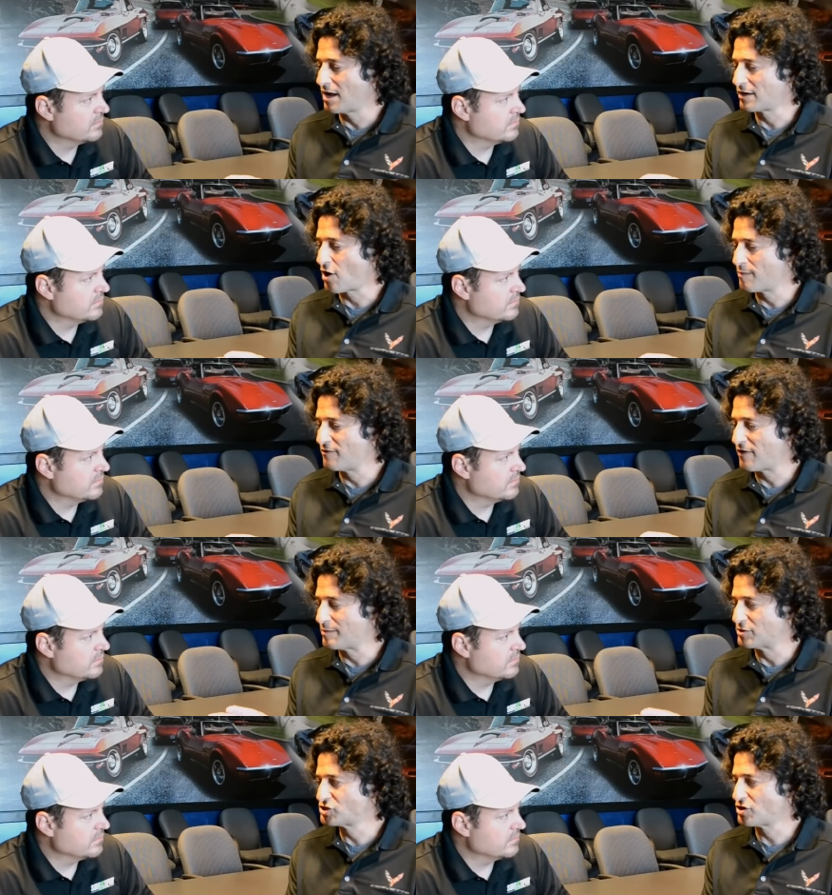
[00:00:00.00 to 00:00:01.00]
Speaker 1: carbon
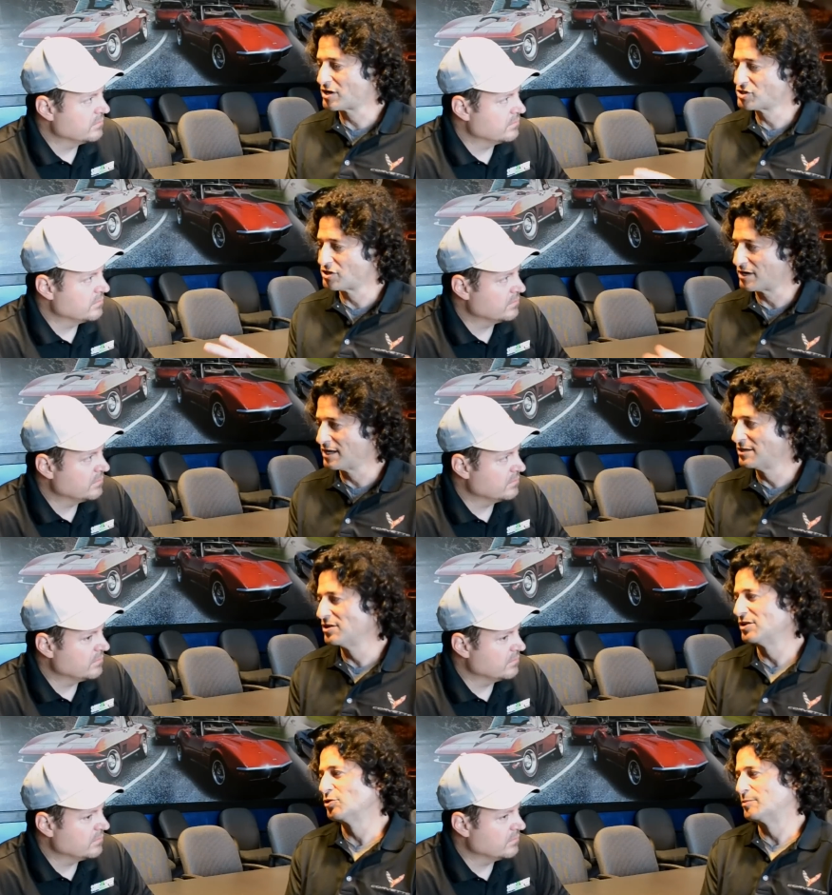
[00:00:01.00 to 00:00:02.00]
fiber structure
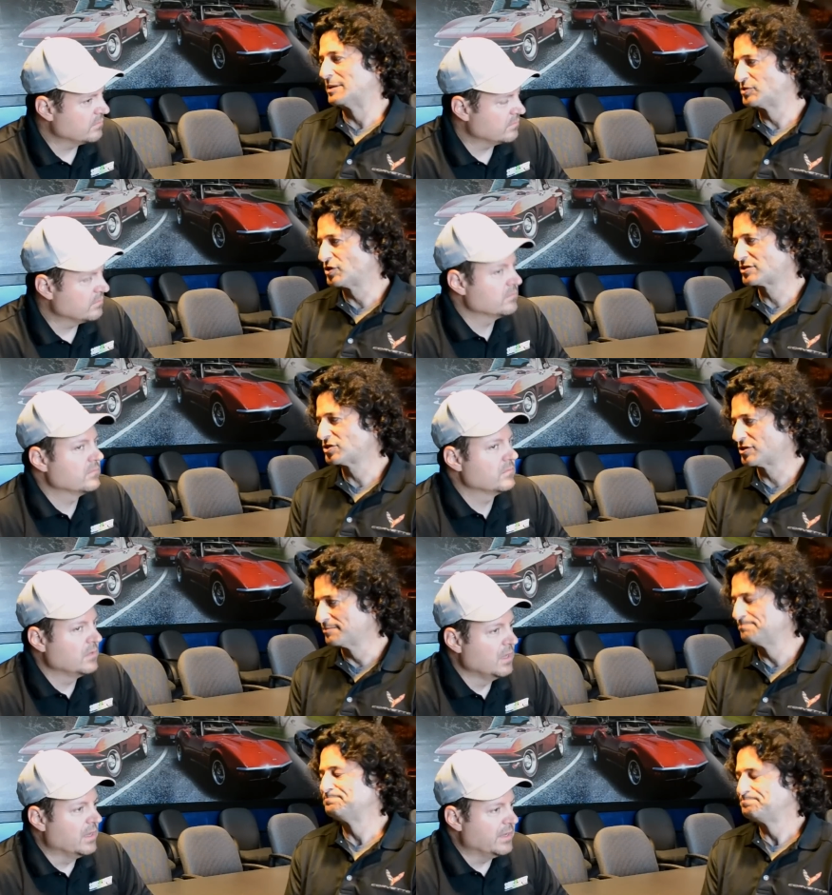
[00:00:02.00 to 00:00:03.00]
into the aluminum structure.
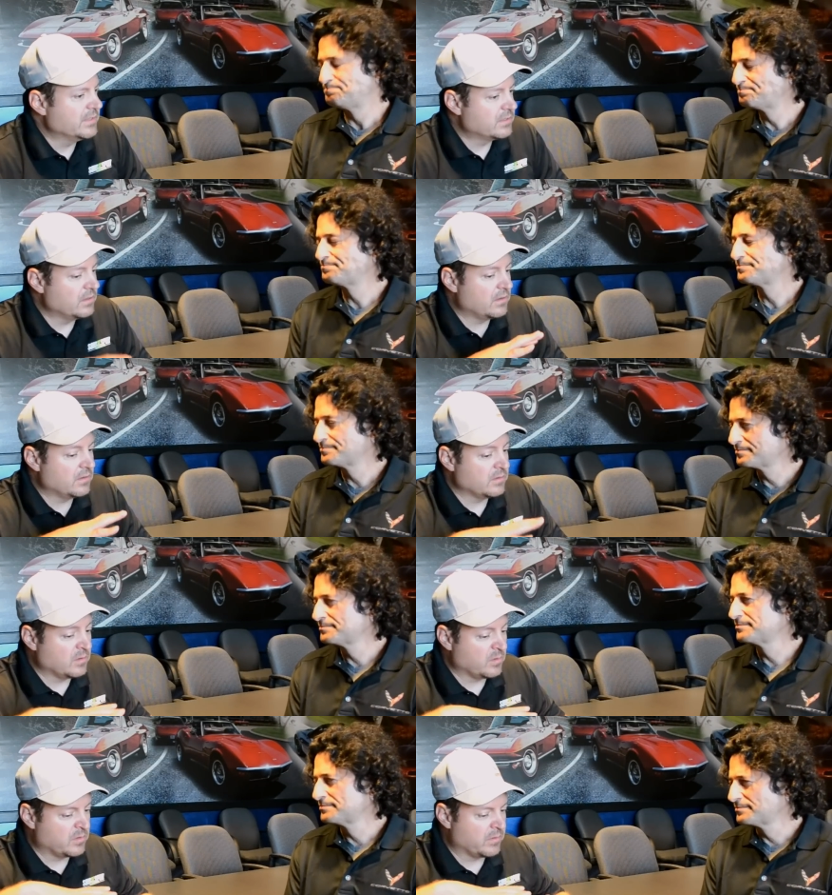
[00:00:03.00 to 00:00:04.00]
Is the
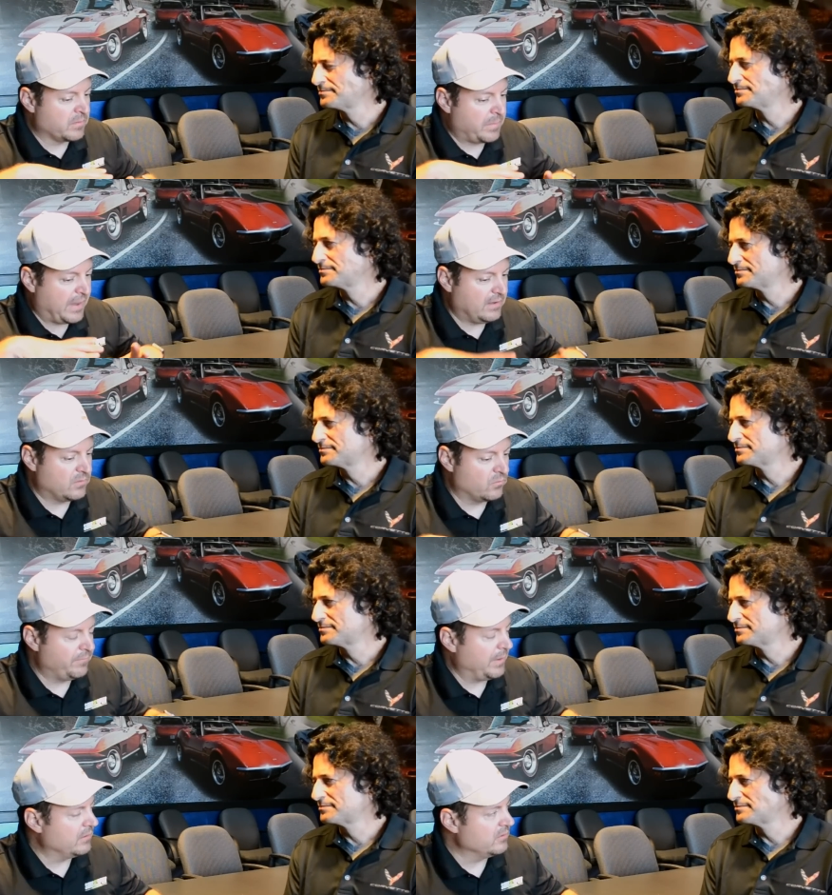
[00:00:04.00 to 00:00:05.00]
painted
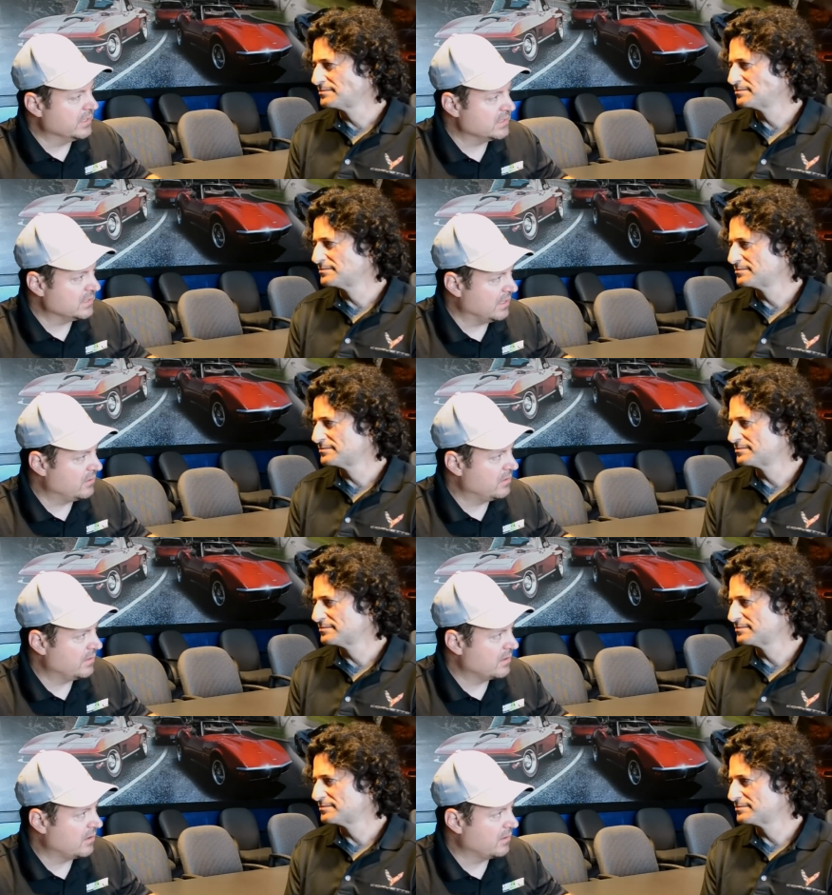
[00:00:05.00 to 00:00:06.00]
roof panel you get standard
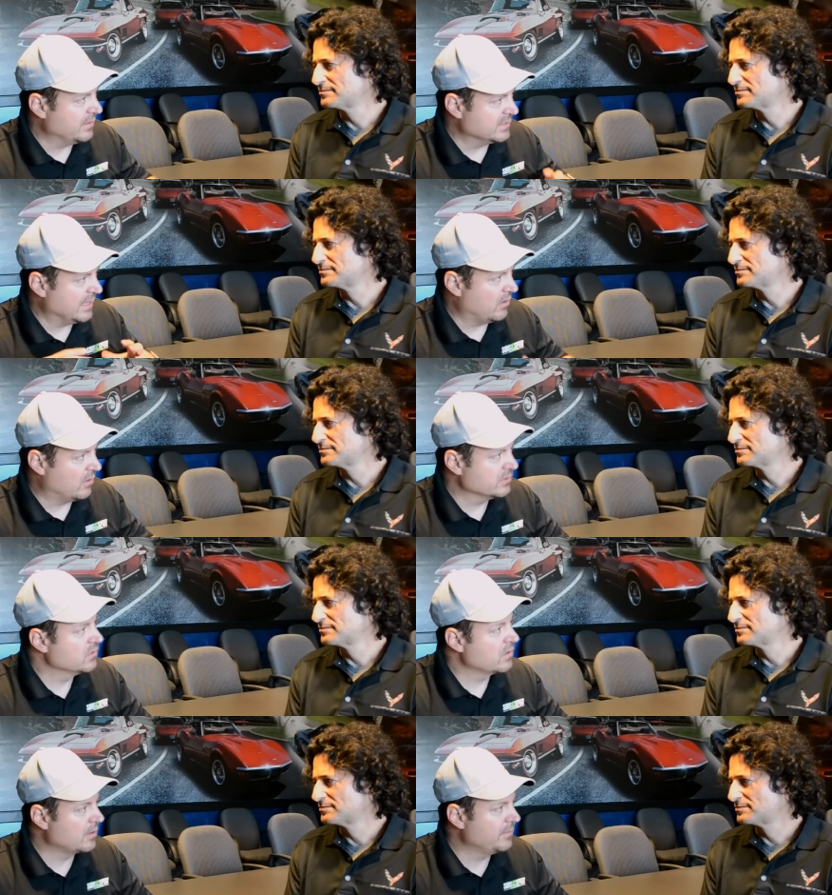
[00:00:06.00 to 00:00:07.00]
Speaker 2: on the car, is that
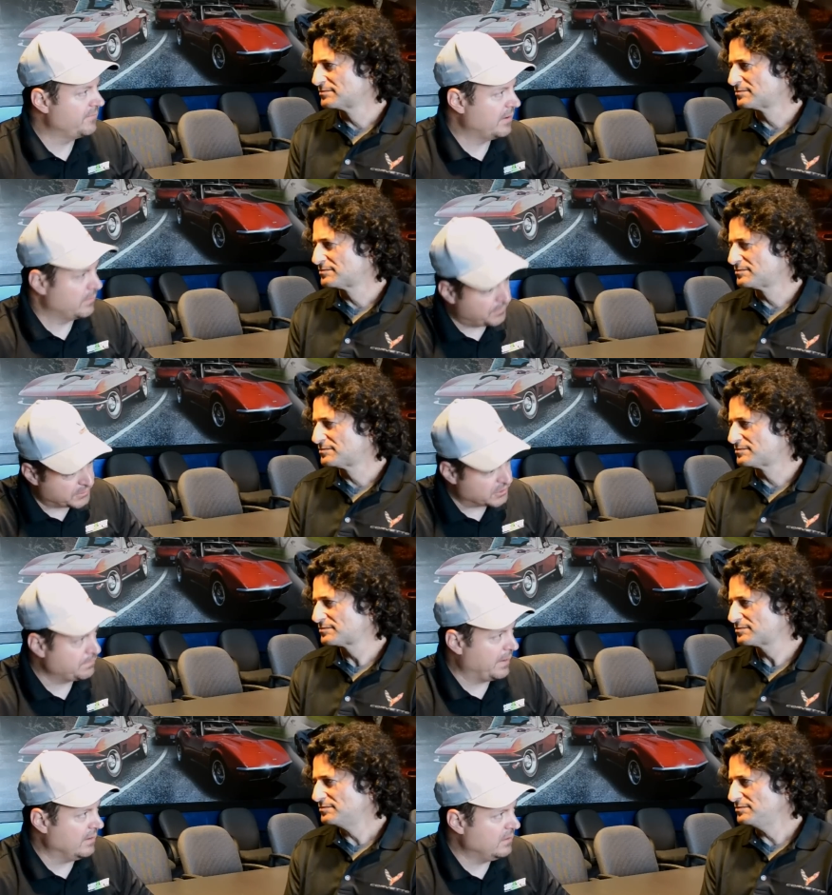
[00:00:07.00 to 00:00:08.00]
also carbon fiber but
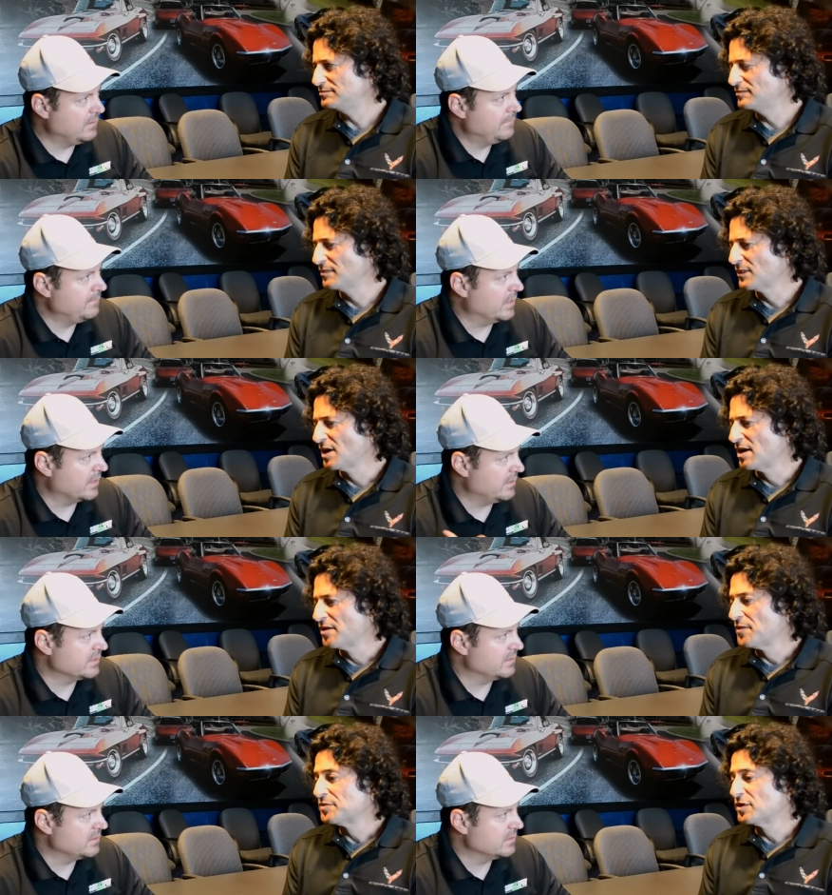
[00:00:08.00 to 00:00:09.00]
just painted like it is
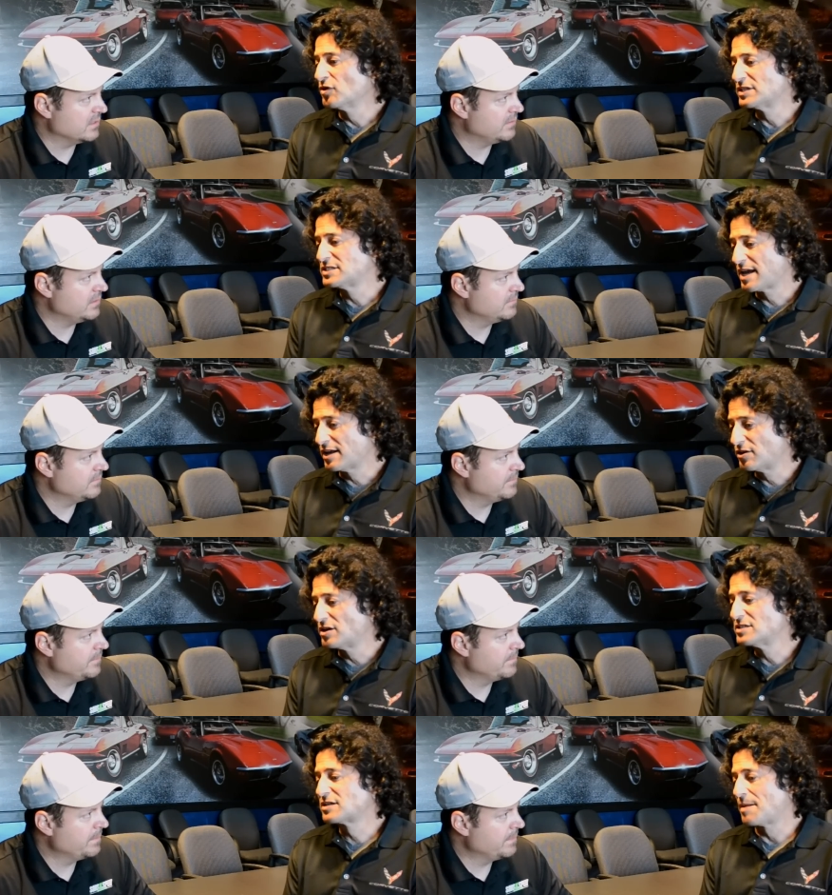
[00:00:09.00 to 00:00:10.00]
on the C7?
Speaker 1: So the
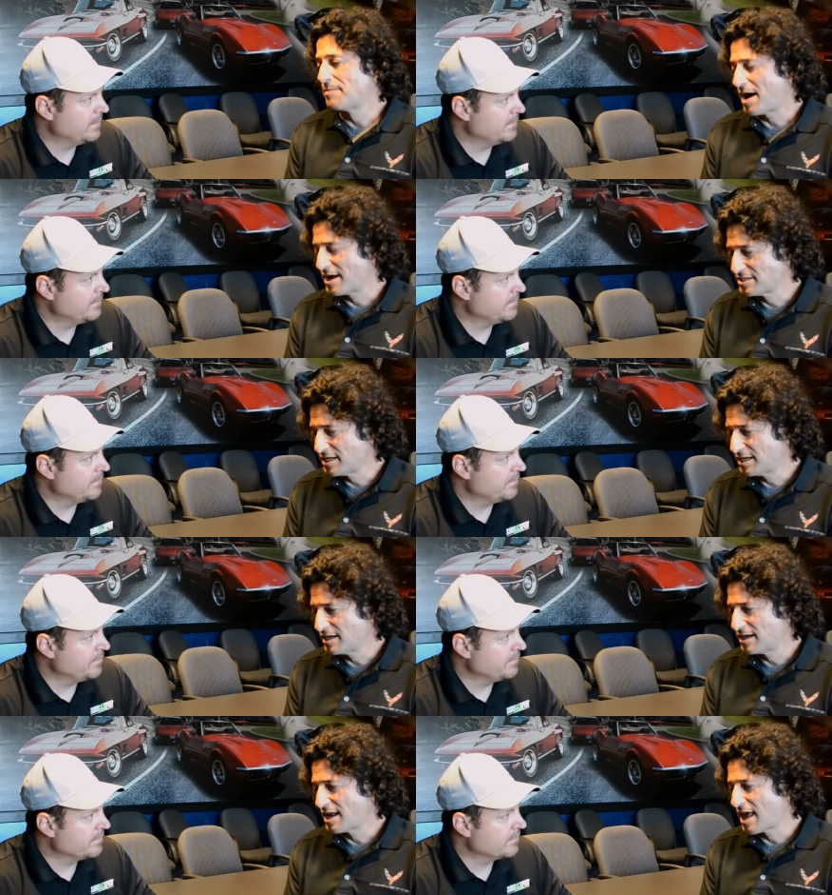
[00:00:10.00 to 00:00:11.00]
standard is composite,
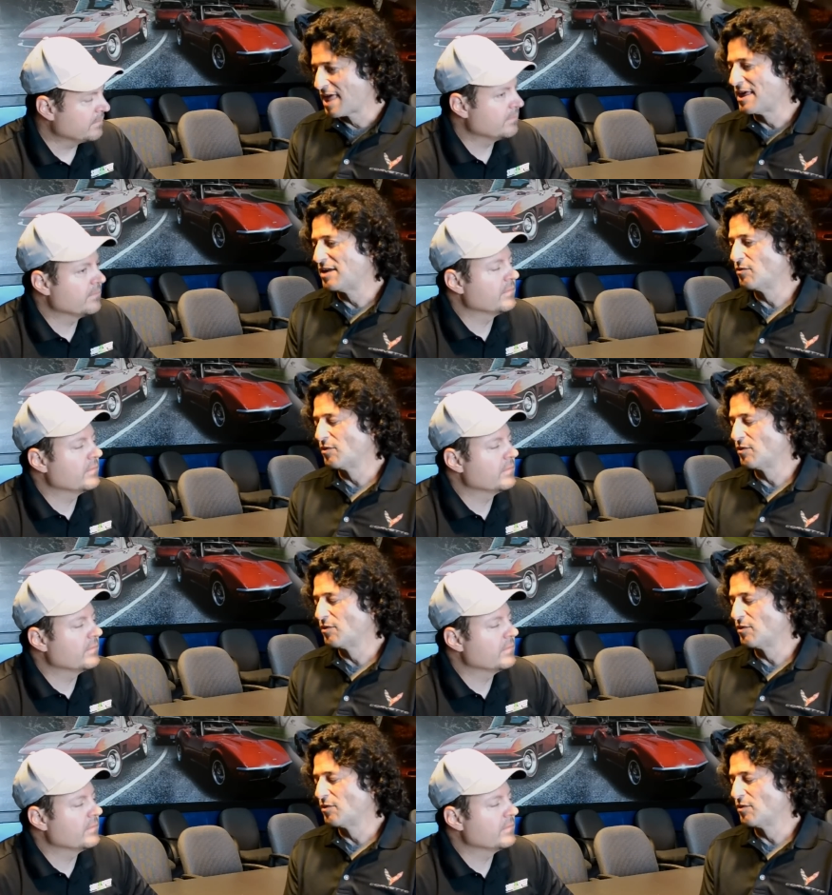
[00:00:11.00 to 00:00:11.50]
and then